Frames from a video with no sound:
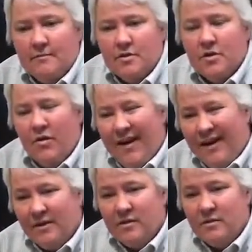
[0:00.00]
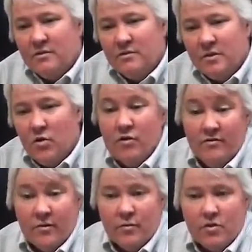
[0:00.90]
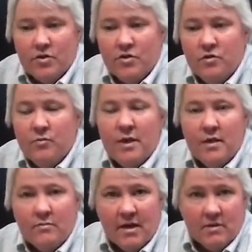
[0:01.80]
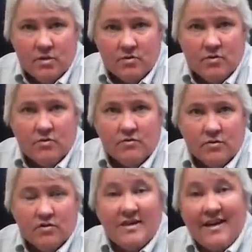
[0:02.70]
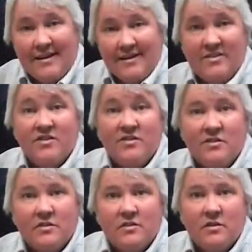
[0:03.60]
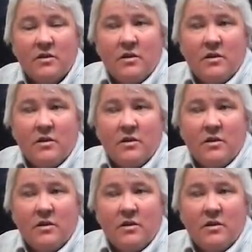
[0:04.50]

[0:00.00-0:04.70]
So going from our 2 main master servers to adding 6